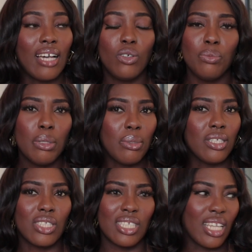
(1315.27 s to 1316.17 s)
or maybe
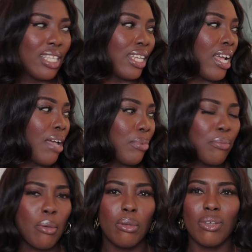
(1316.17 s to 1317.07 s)
it's today that
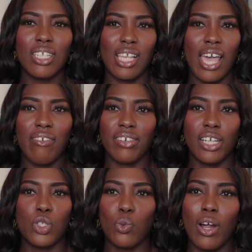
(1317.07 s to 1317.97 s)
maybe because I have
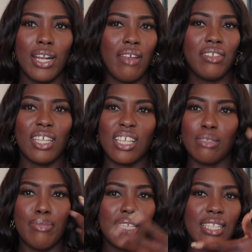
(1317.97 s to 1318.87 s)
Grand Soir and everything is
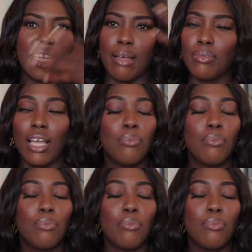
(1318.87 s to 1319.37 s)
mixed in amber.